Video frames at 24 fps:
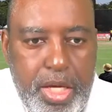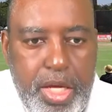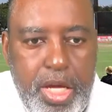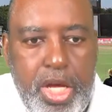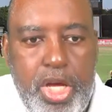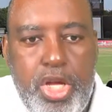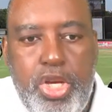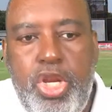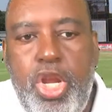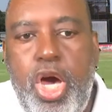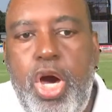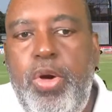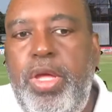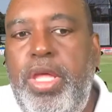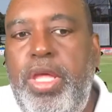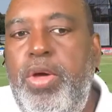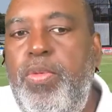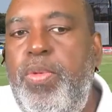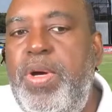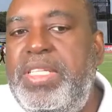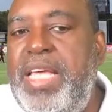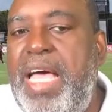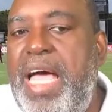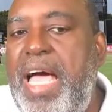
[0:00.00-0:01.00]
Now, he
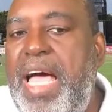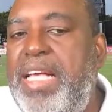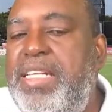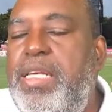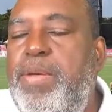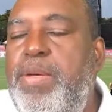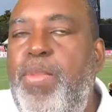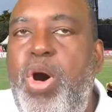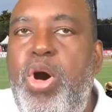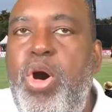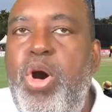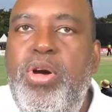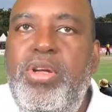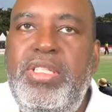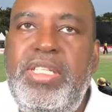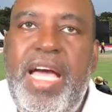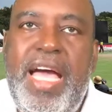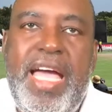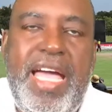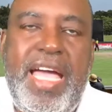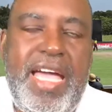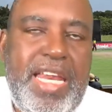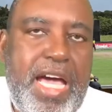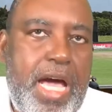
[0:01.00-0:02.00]
was asked about
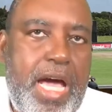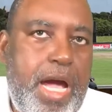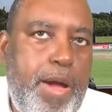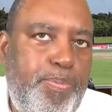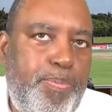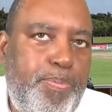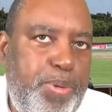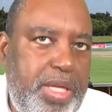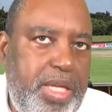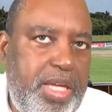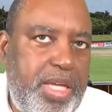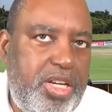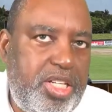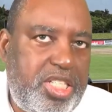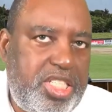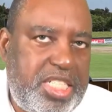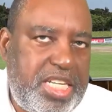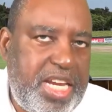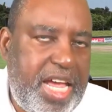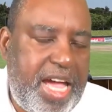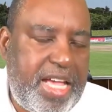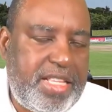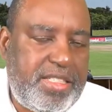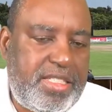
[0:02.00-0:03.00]
Guyana Happy Eagle
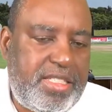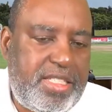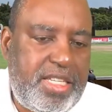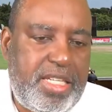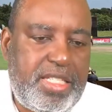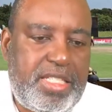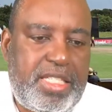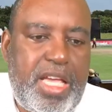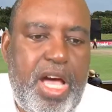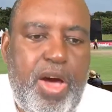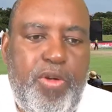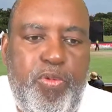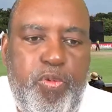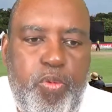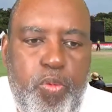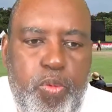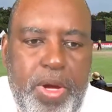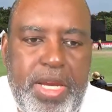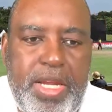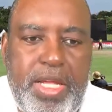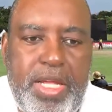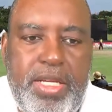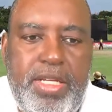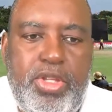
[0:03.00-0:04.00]
chances of
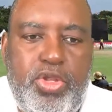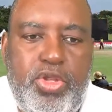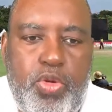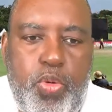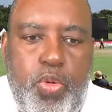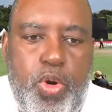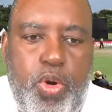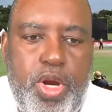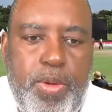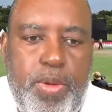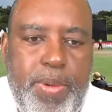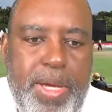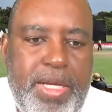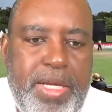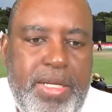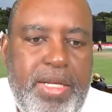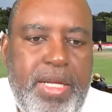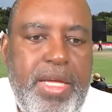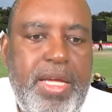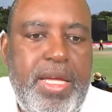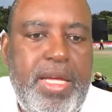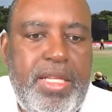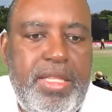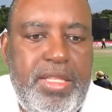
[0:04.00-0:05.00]
winning the
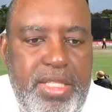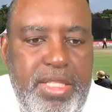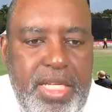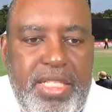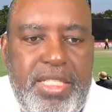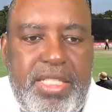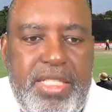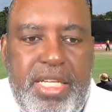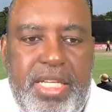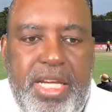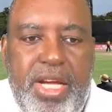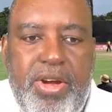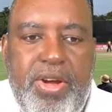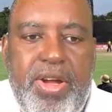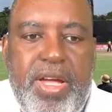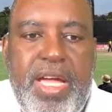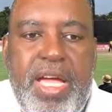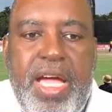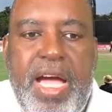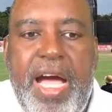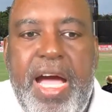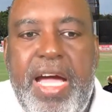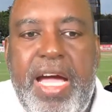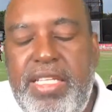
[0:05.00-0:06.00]
tournament this year.
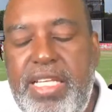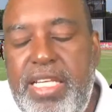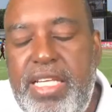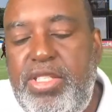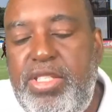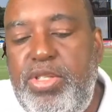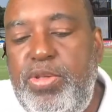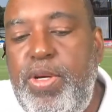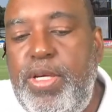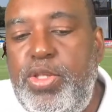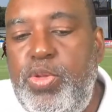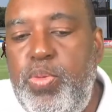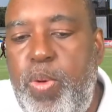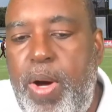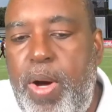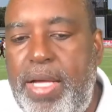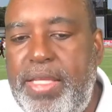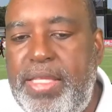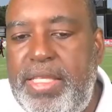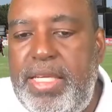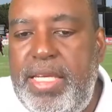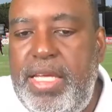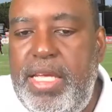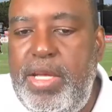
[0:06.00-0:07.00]
And this was
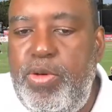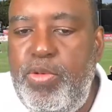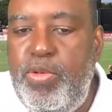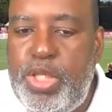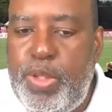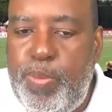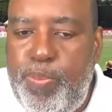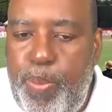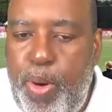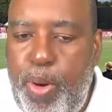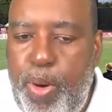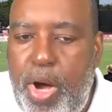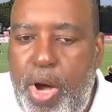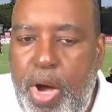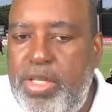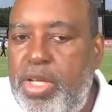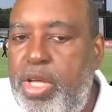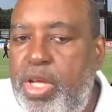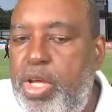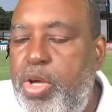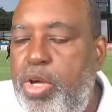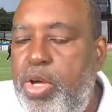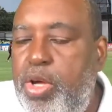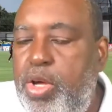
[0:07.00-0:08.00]
what he responded when